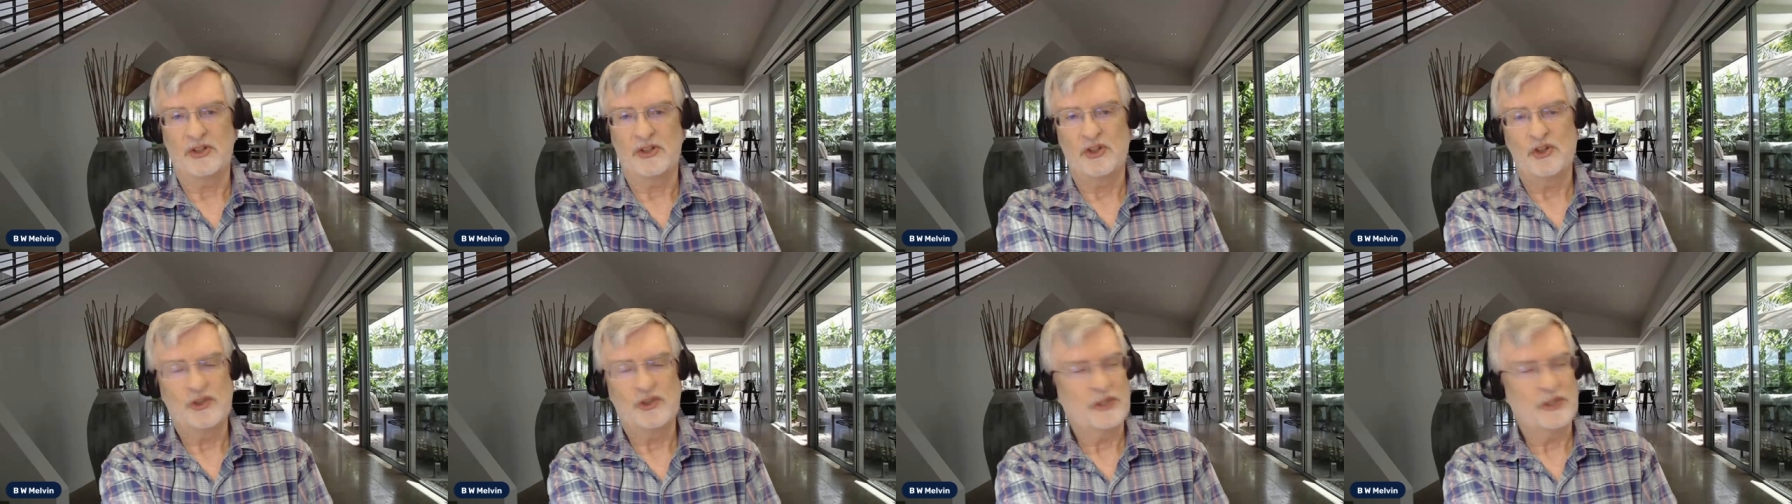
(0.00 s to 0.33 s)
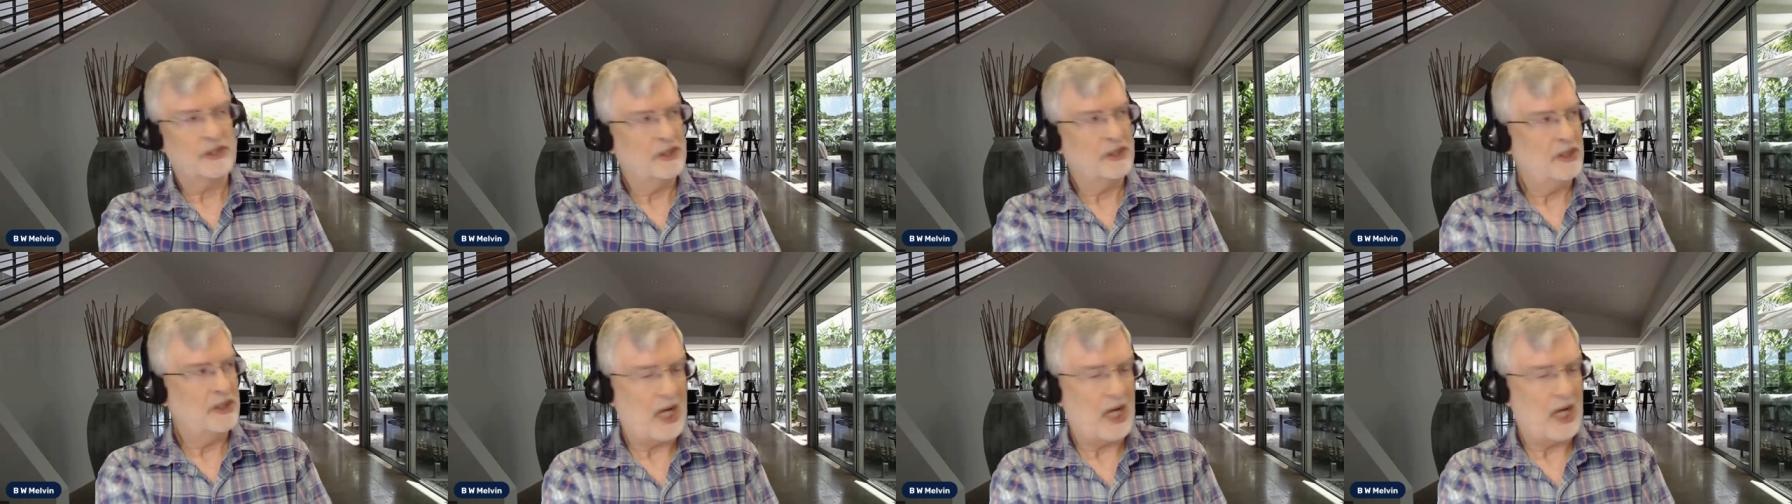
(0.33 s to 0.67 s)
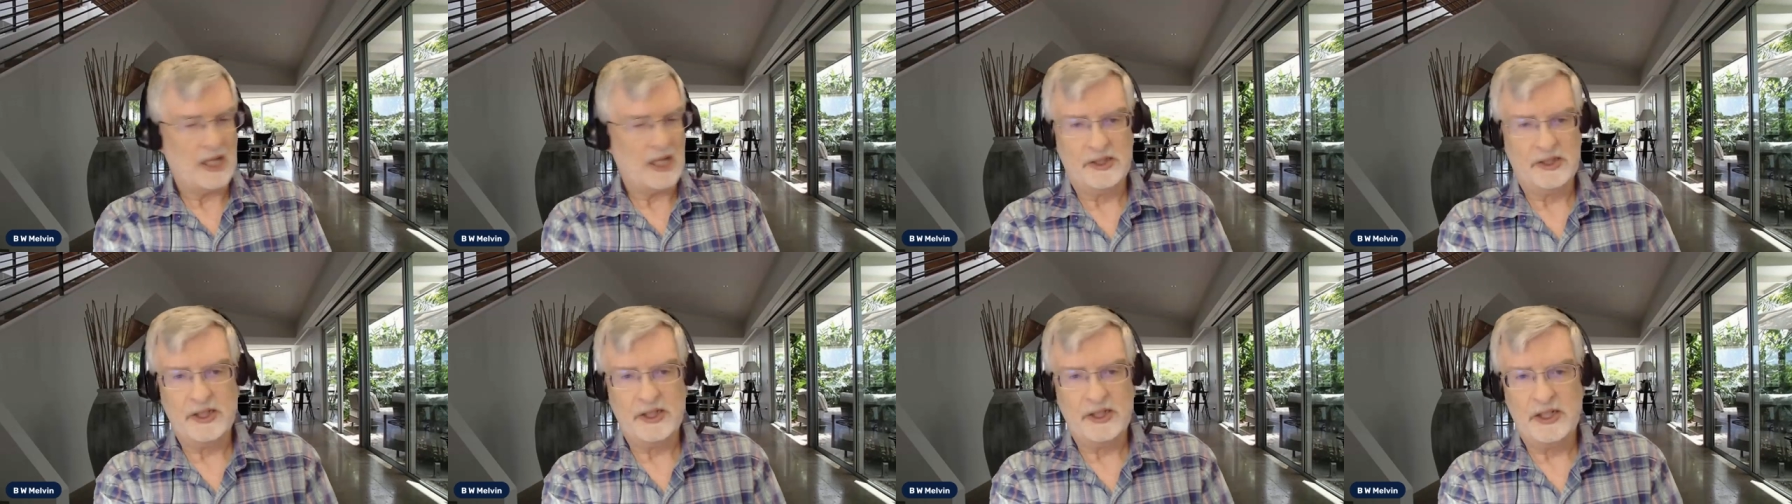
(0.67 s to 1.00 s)
uses
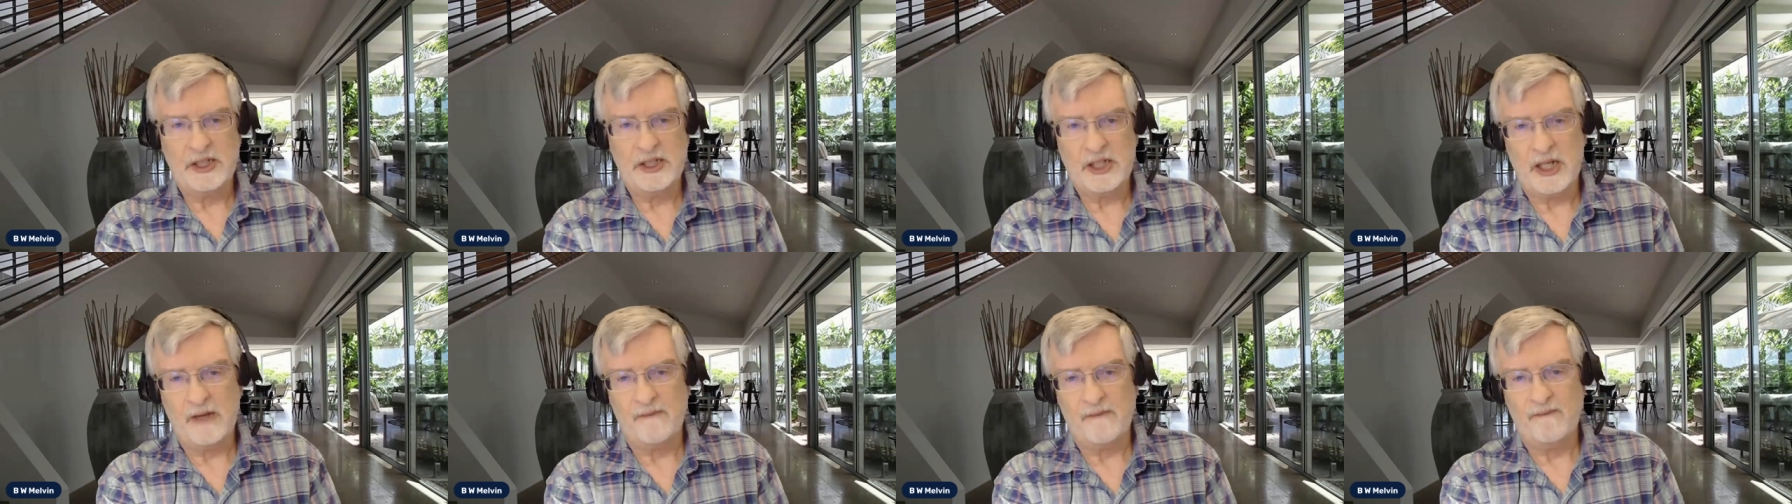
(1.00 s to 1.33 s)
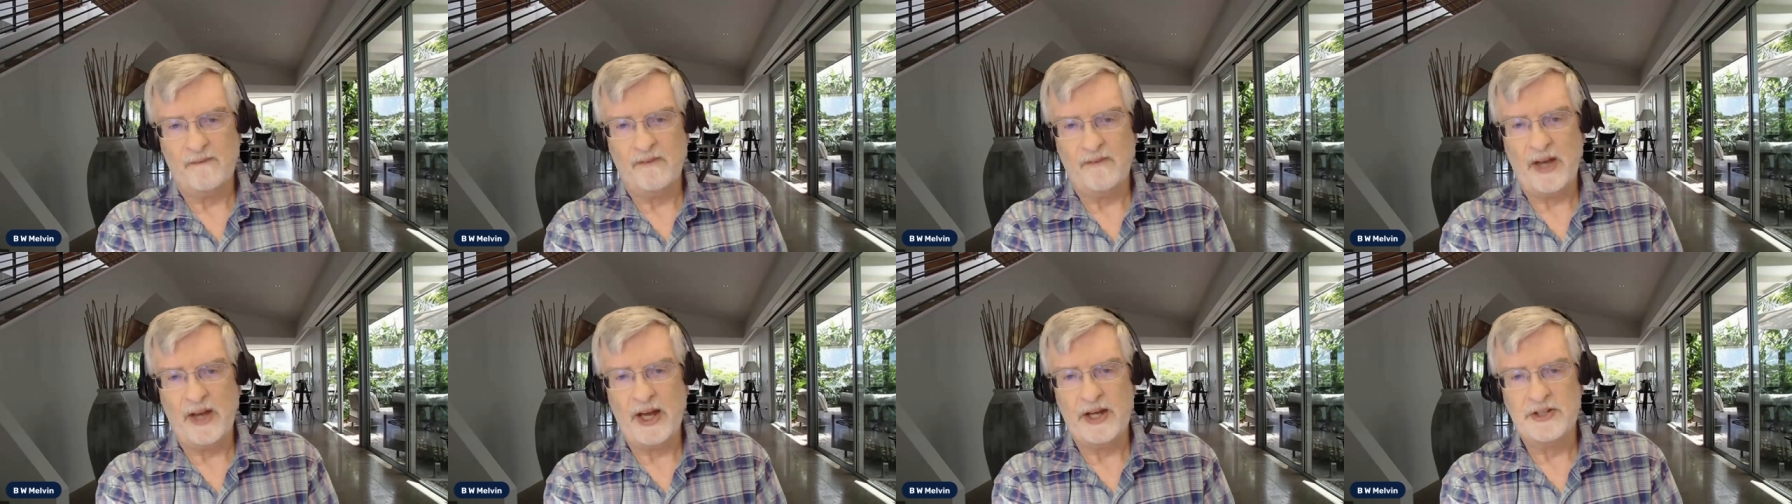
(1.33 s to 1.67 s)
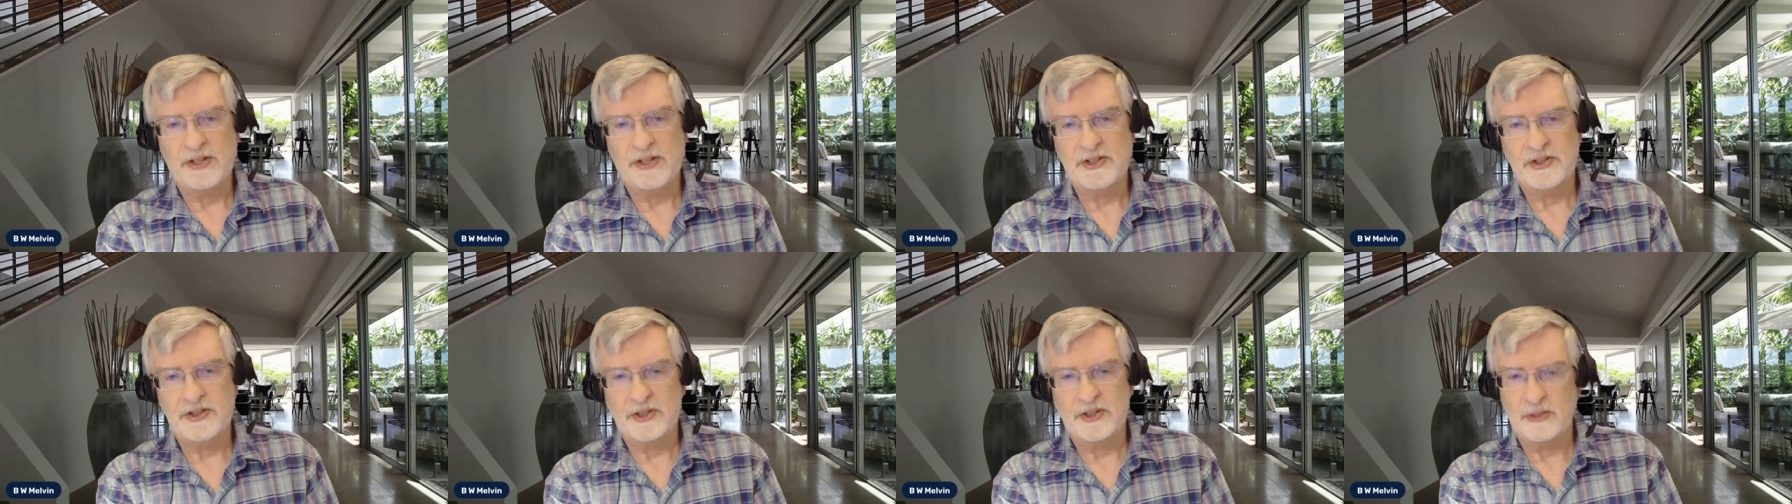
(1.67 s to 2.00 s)
Nazi type
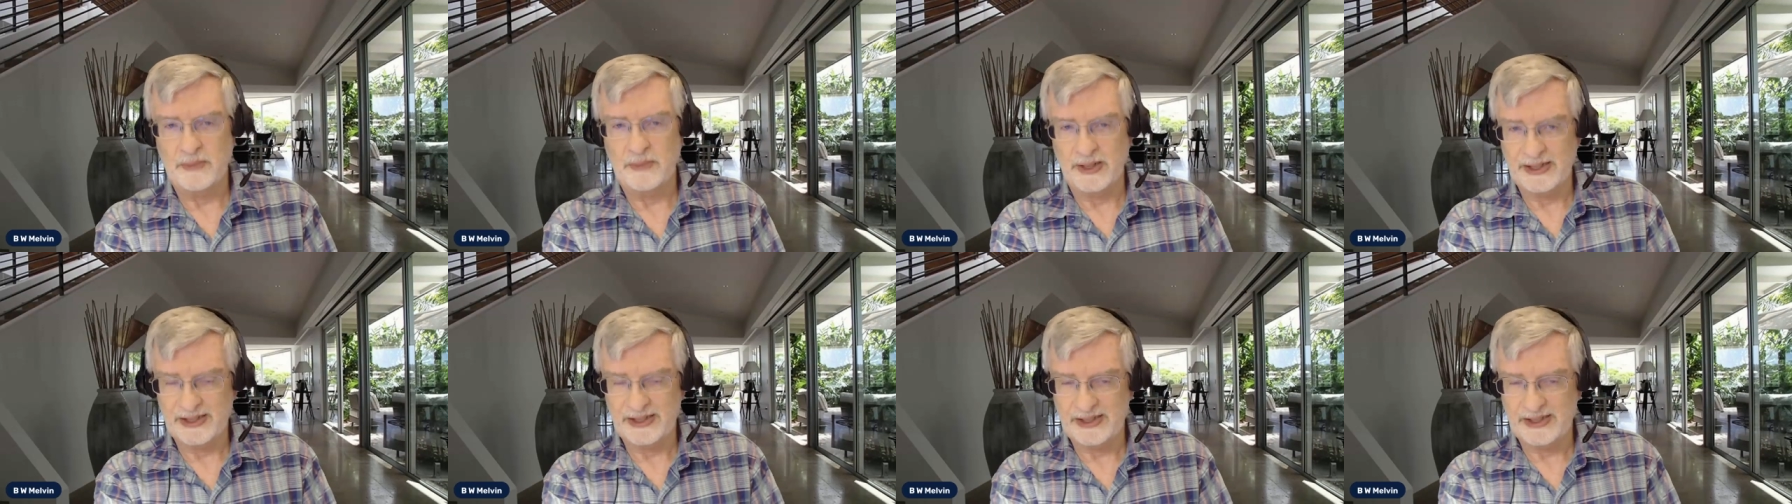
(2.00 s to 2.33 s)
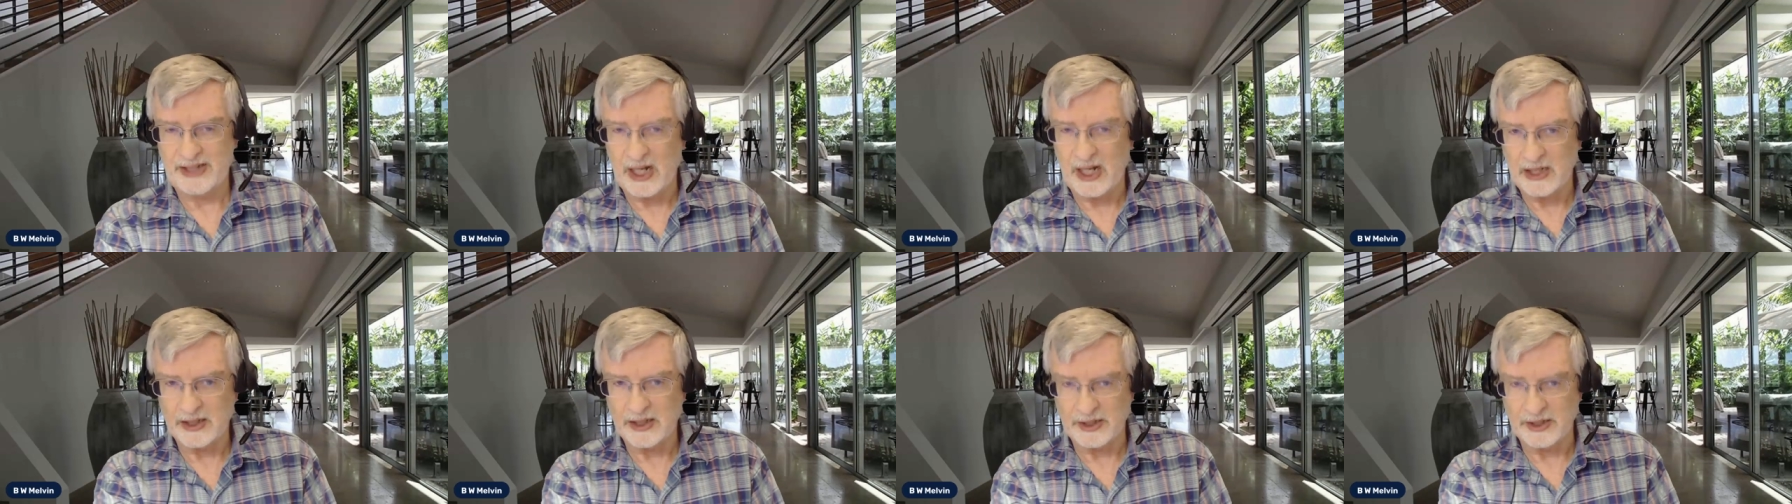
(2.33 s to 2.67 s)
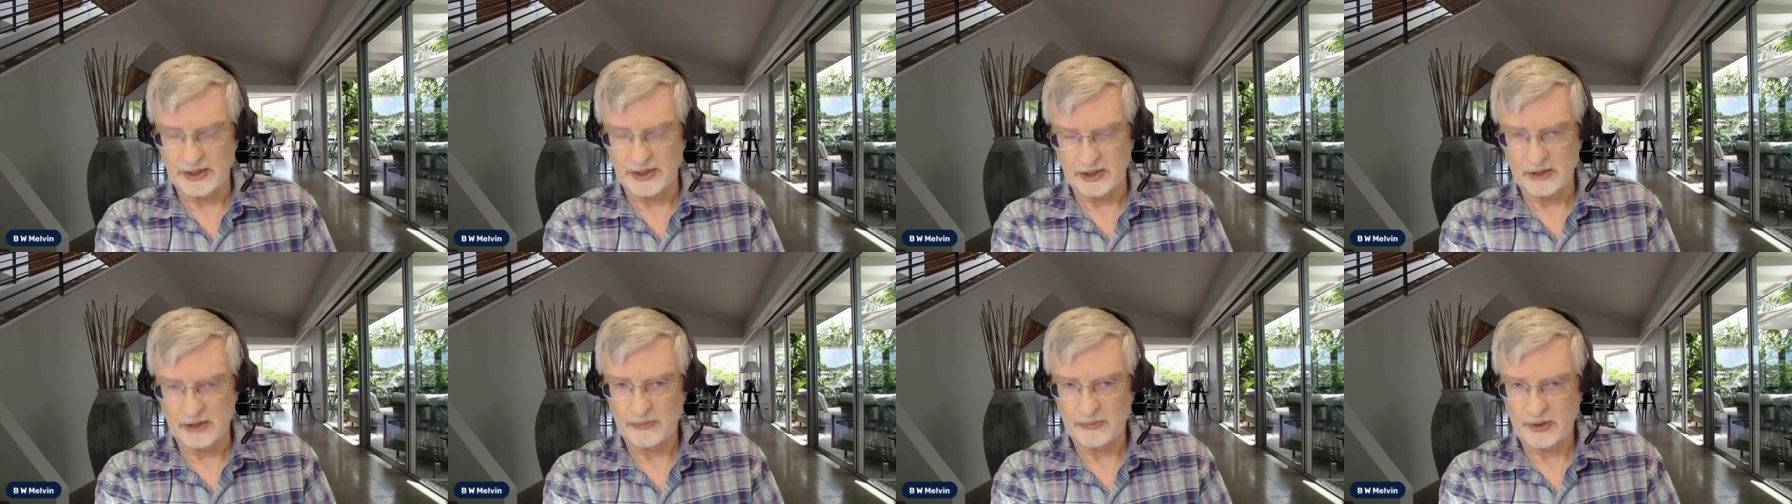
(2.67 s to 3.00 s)
fascism and Stalinism,